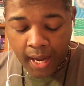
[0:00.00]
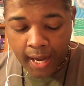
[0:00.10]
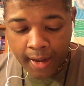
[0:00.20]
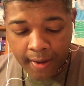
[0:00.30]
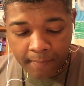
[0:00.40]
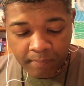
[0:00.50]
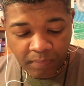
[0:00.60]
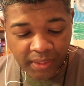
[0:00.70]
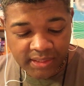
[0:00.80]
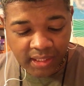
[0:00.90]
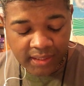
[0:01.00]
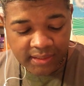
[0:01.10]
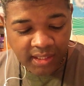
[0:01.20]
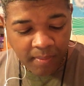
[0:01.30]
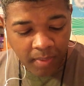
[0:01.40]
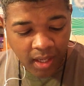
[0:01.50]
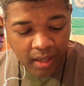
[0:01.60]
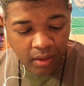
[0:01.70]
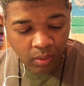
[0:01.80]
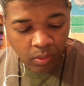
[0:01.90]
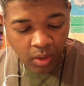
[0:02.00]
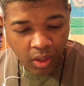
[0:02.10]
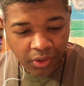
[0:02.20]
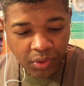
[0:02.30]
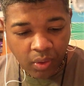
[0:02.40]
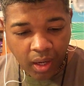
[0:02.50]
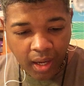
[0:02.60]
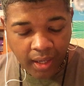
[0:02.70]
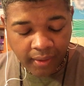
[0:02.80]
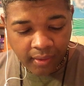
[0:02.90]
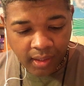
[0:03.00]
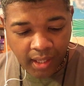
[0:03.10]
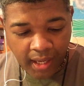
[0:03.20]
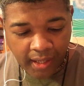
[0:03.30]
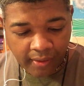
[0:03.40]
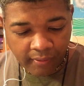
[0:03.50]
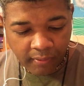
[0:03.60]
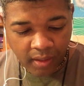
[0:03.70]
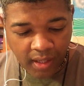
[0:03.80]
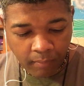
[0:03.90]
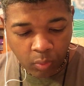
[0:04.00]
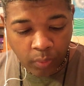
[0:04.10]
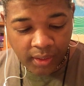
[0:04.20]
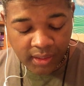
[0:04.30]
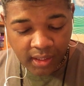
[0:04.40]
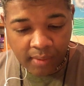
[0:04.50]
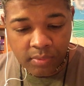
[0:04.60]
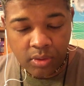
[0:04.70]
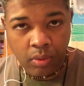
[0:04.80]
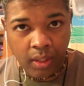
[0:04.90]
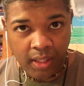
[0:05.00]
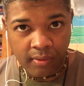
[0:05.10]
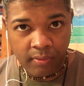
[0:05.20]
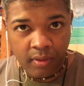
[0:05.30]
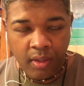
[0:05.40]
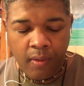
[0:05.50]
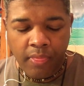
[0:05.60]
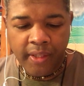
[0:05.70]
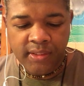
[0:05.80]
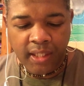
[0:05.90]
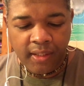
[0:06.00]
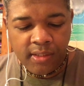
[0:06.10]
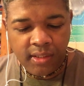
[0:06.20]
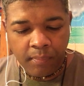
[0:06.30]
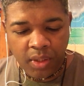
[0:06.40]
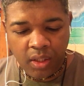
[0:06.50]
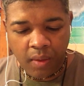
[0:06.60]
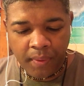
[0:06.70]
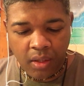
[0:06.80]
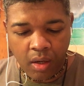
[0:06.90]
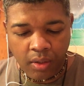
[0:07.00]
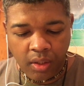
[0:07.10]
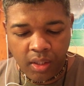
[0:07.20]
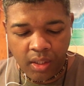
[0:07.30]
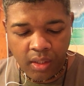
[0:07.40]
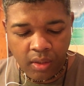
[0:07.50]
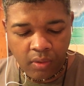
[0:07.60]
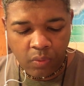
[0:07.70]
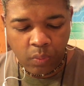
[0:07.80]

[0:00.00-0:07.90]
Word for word: Um, it's like somehow you either have, um, when it comes to love, there's either something going on here